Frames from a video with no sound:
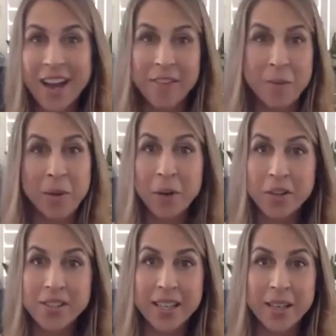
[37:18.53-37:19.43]
them in
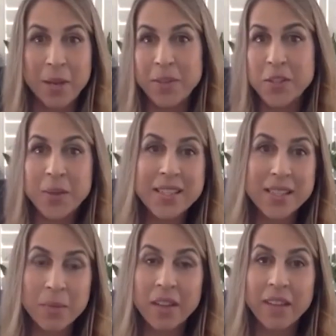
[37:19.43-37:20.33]
person, maybe doing
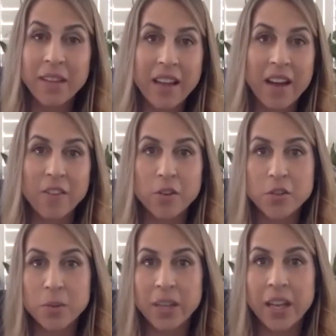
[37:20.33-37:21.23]
something like that
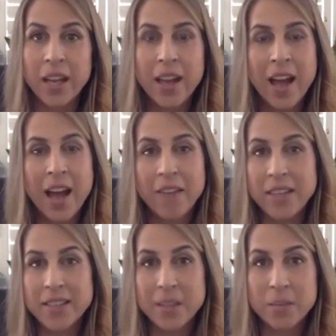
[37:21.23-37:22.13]
virtually,
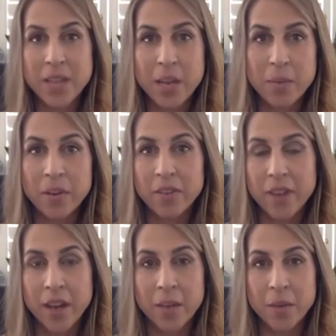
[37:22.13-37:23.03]
having some type of
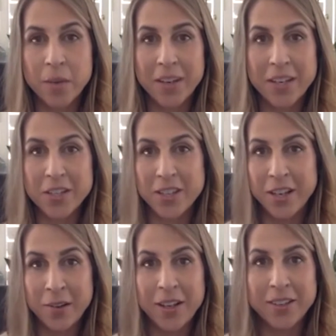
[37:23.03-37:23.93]
communication. I
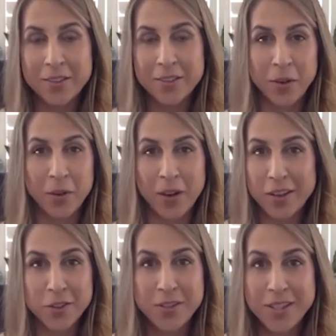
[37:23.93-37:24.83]
know at
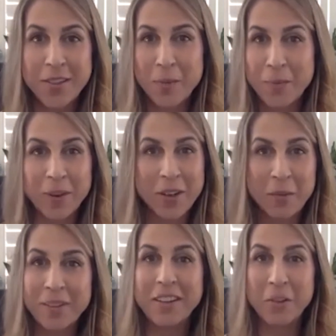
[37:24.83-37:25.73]
Choosing Therapy, we're a
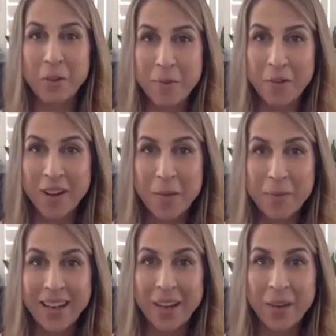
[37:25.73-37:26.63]
completely remote
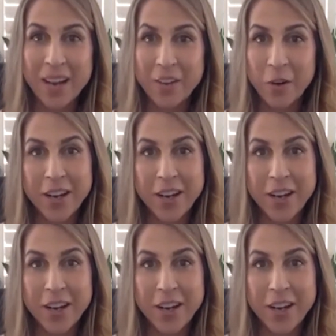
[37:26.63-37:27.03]
company, and we have a great